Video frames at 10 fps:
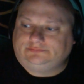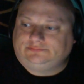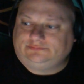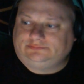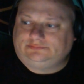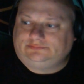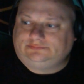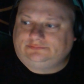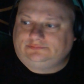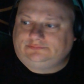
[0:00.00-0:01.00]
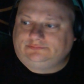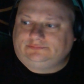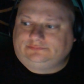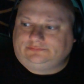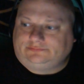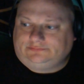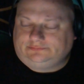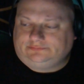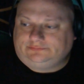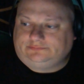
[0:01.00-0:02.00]

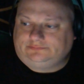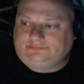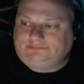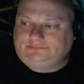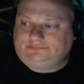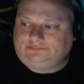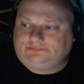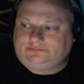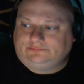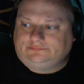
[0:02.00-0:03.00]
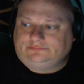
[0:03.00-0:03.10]
(not speaking)